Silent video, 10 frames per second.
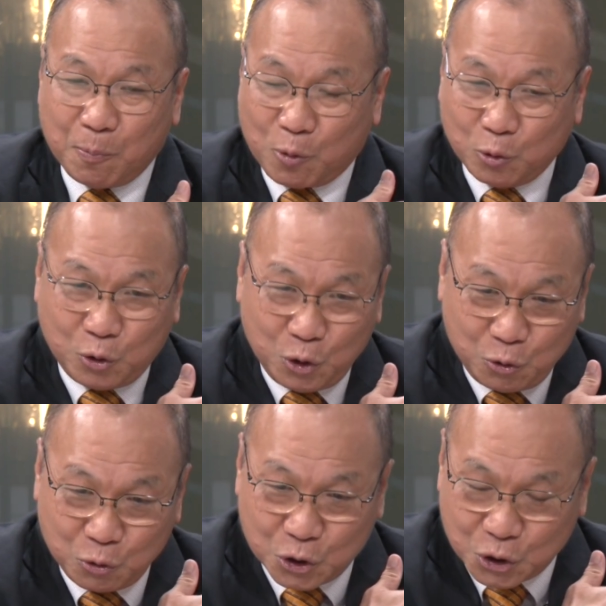
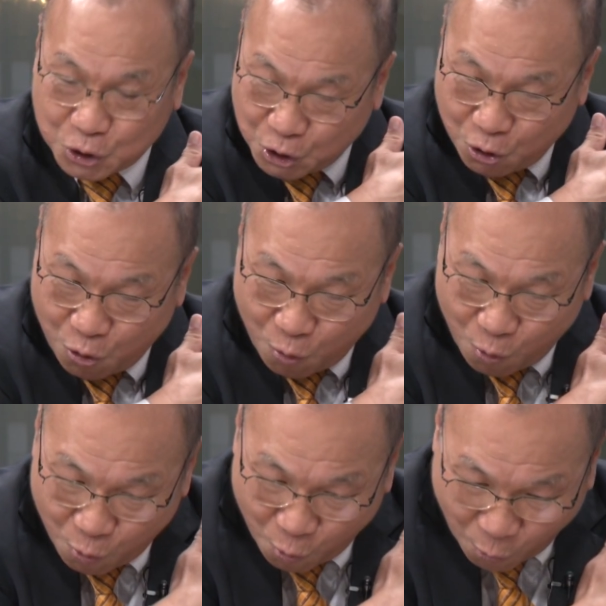produce
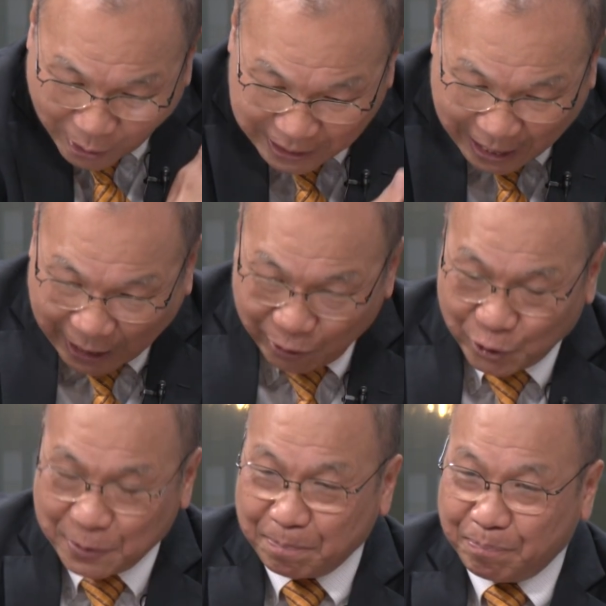
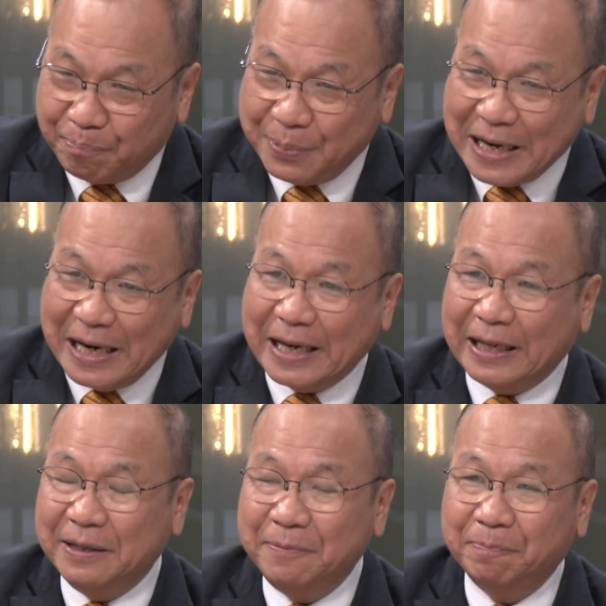100
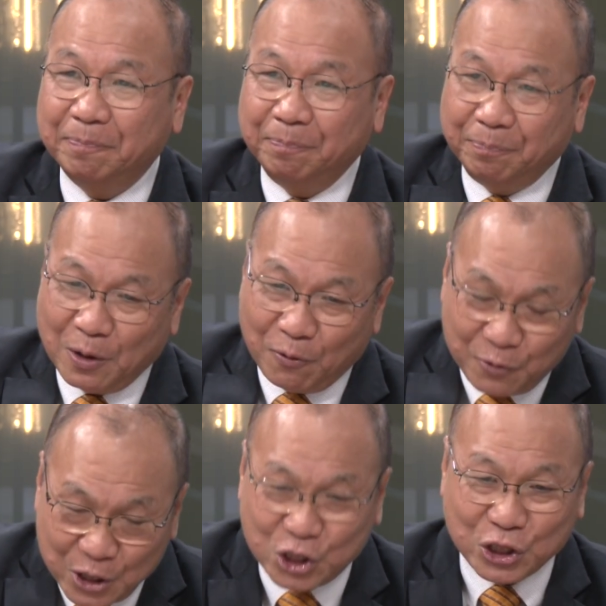billion
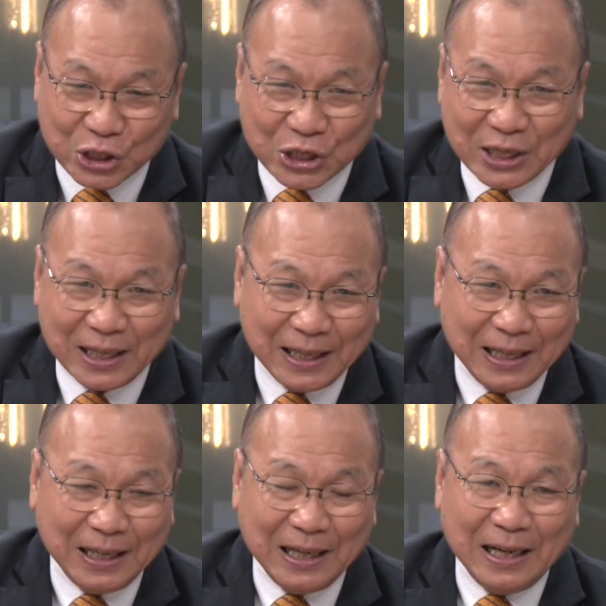widgets,
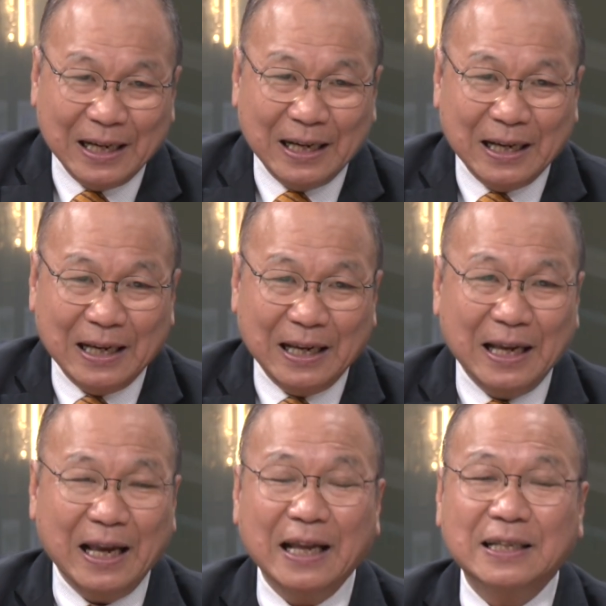
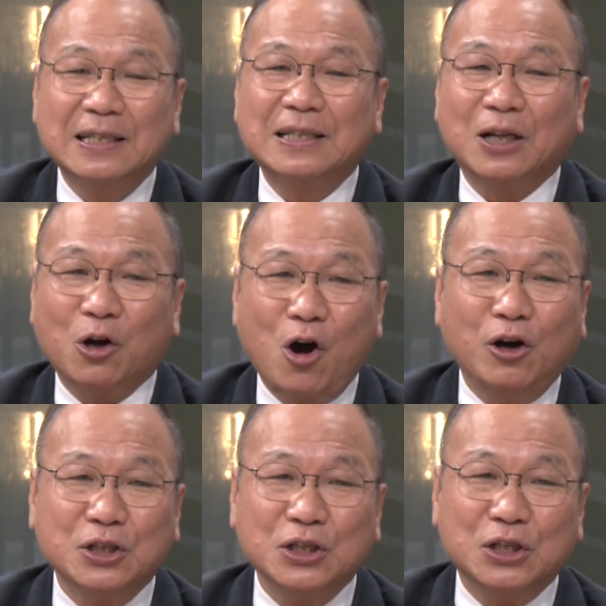the
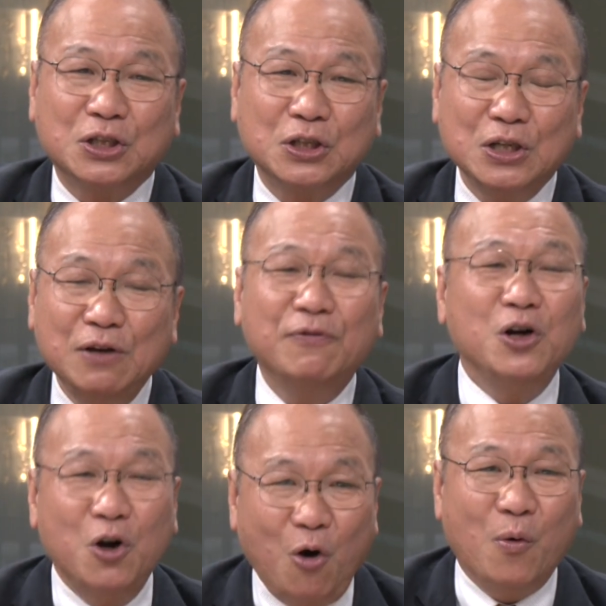cost is
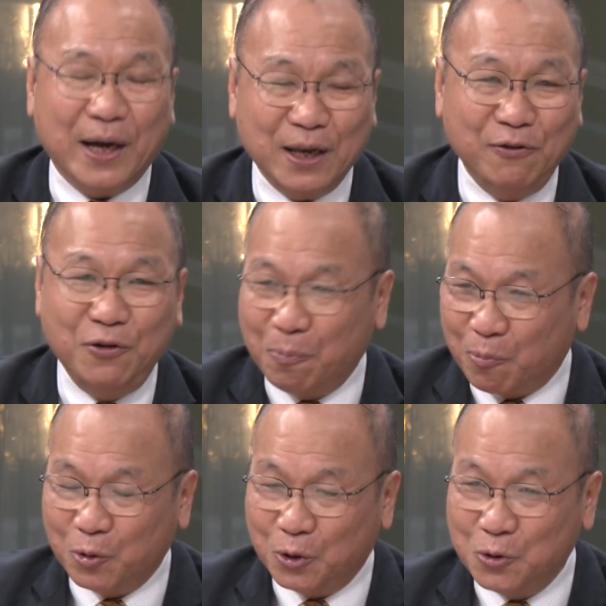even lower if you
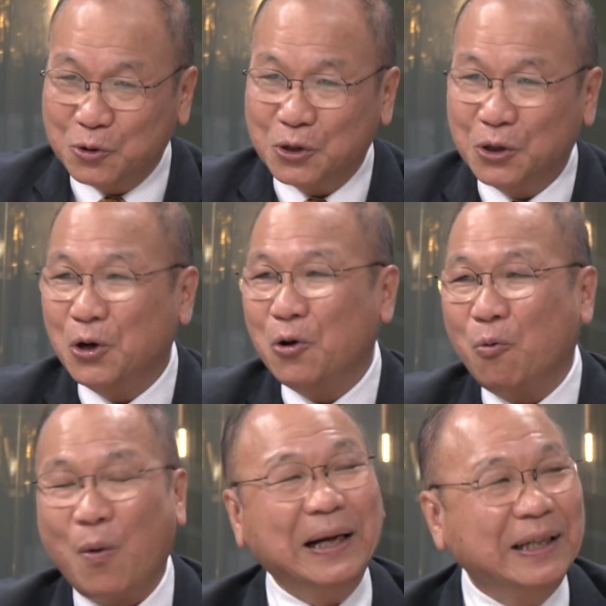produce
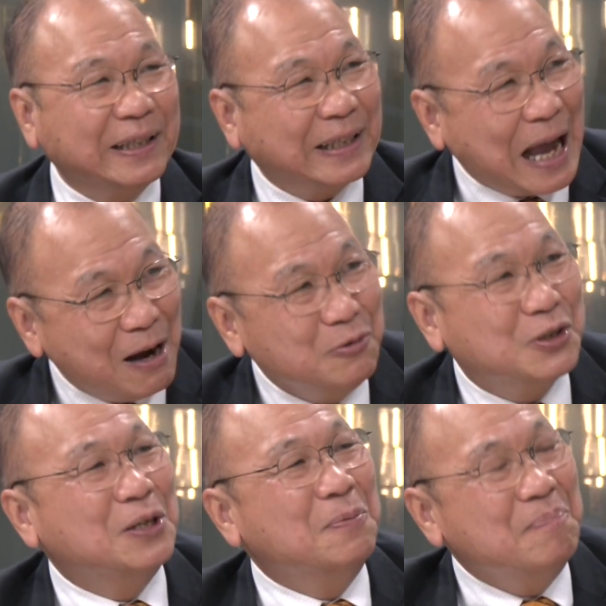
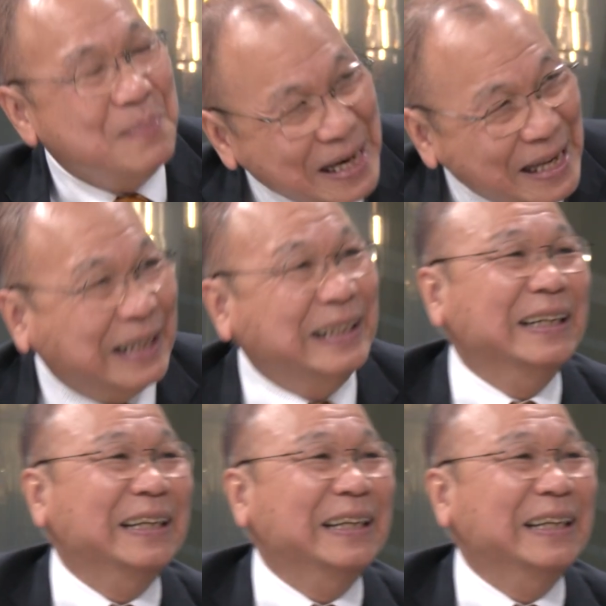1,000 million